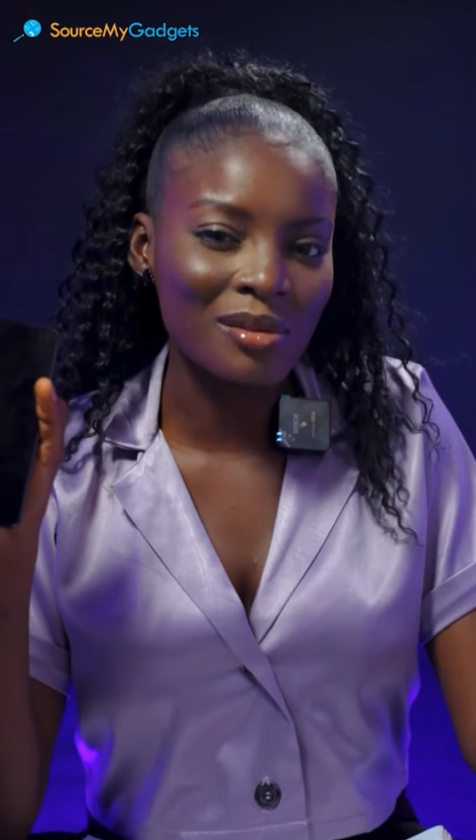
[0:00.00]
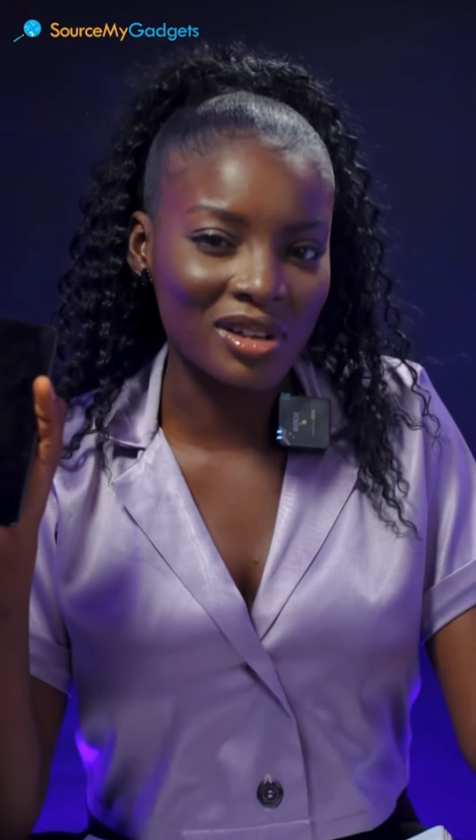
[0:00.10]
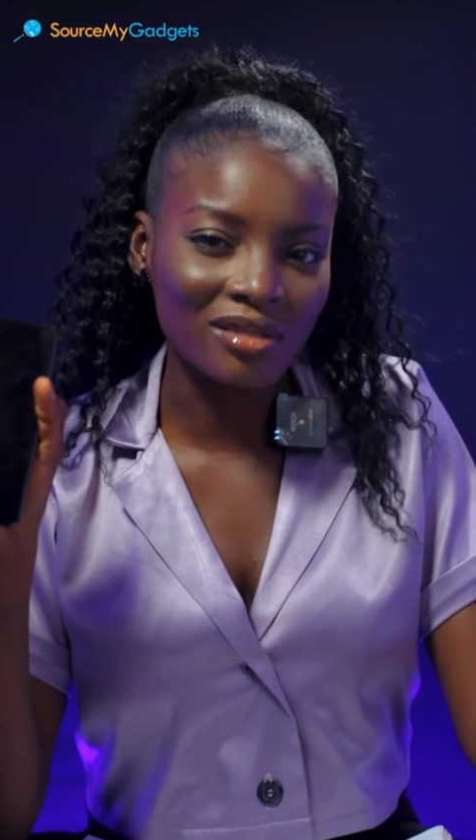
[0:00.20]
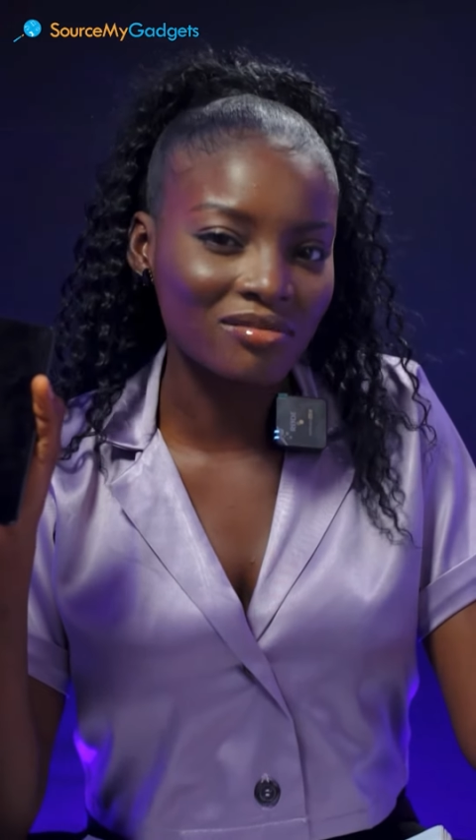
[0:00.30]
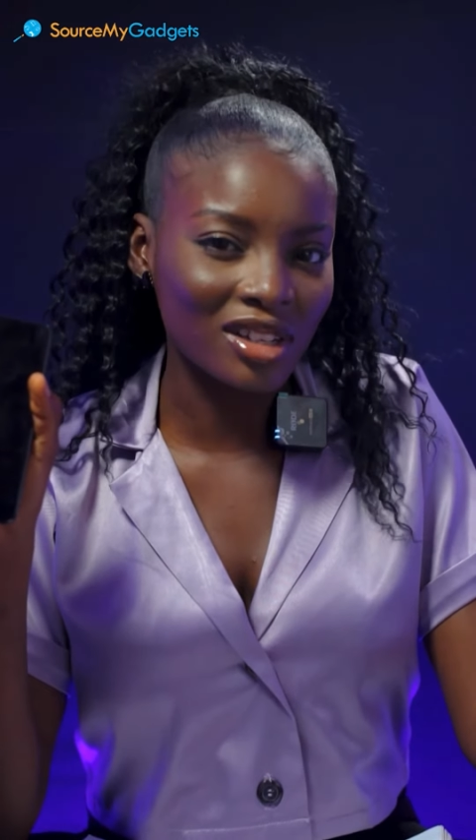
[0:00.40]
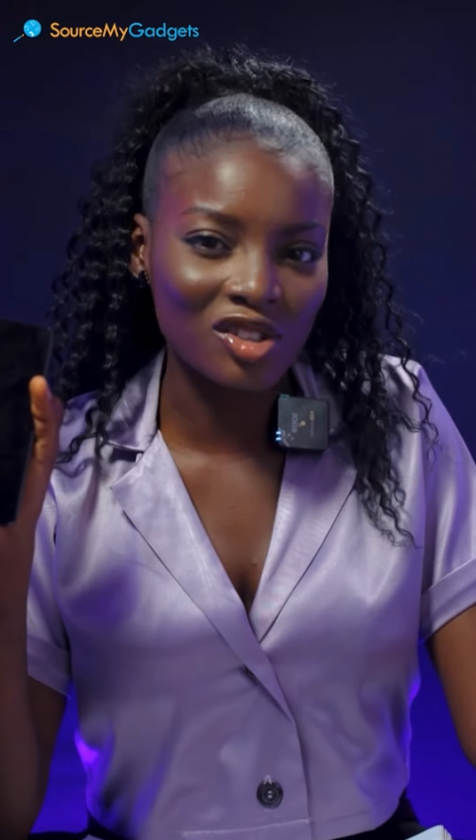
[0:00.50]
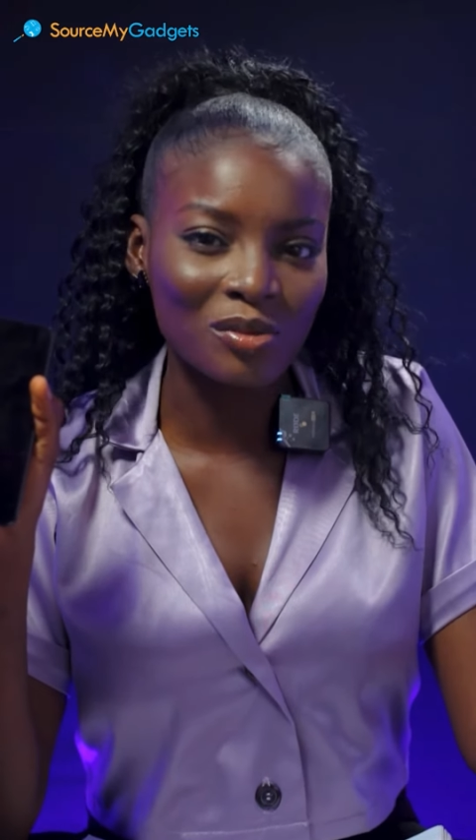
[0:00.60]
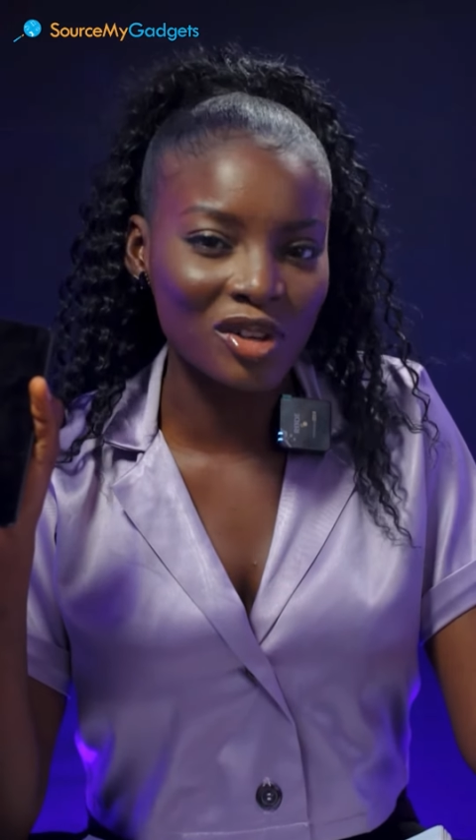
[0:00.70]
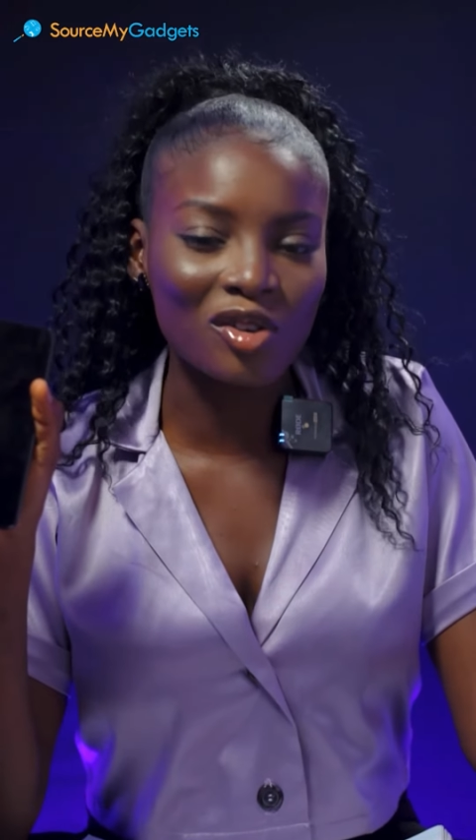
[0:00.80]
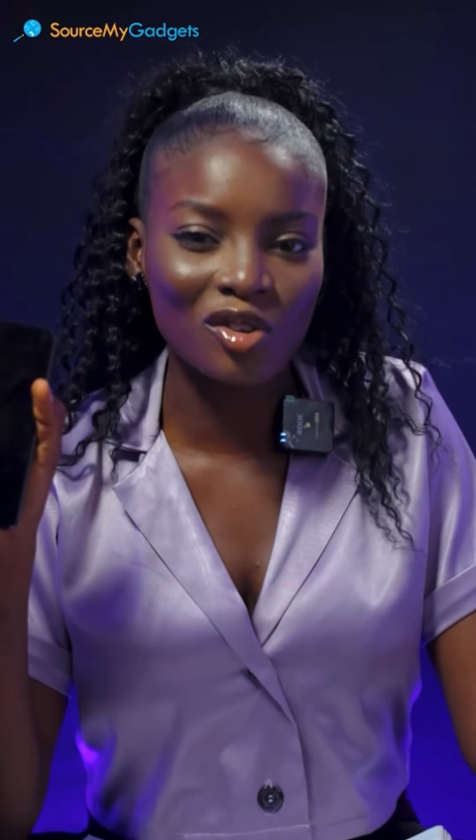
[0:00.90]
that
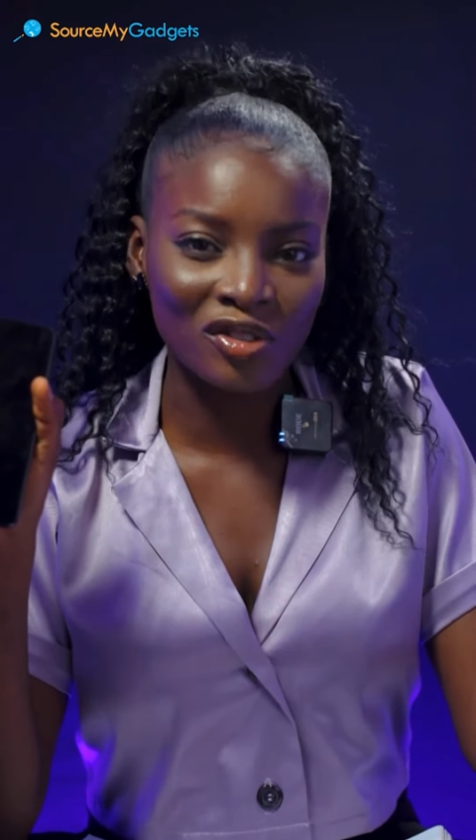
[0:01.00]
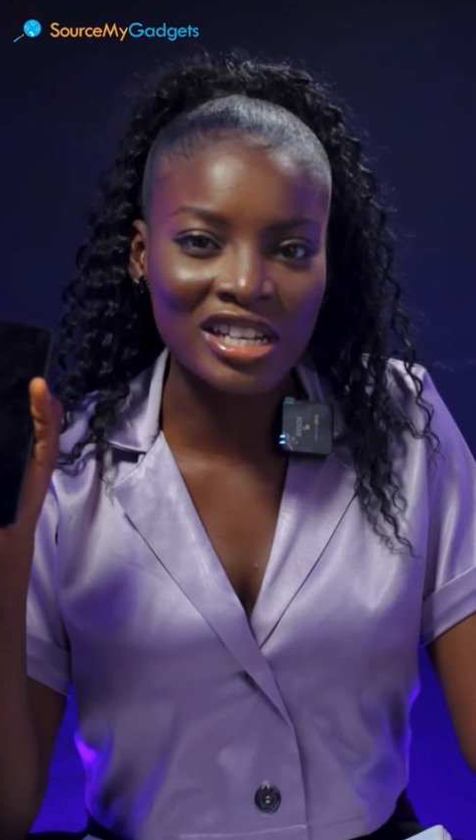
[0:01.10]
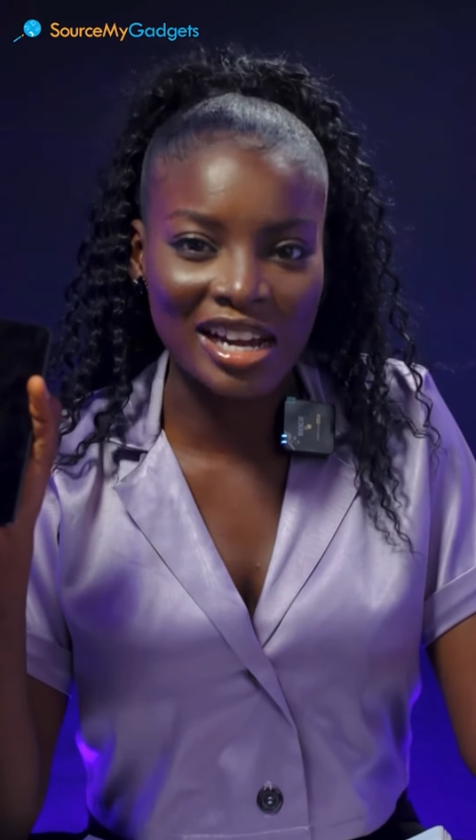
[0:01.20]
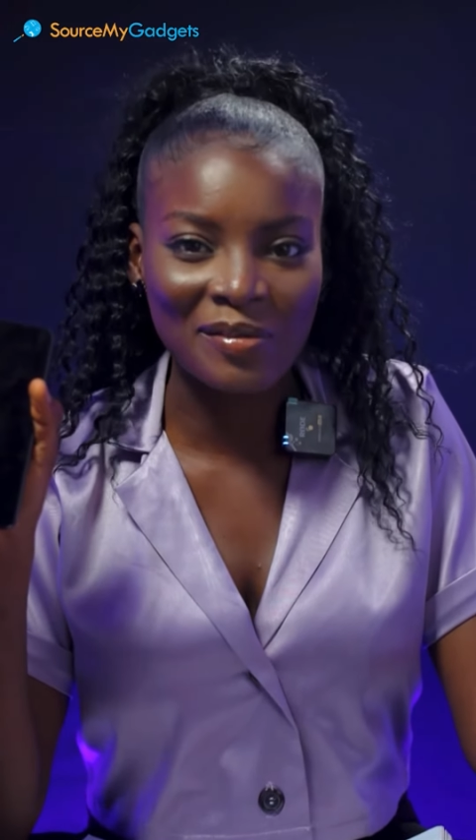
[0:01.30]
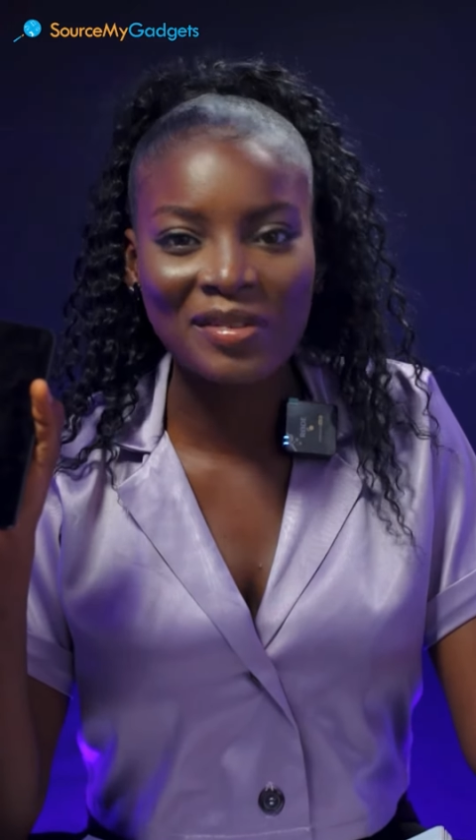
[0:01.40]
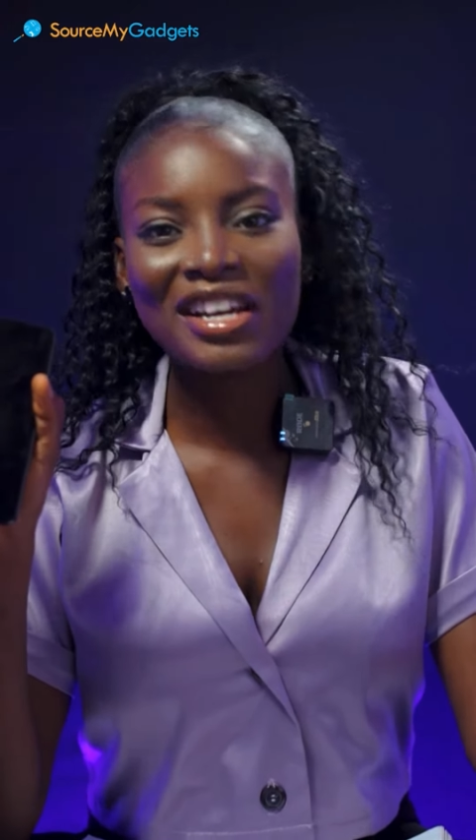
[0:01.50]
should be enough time.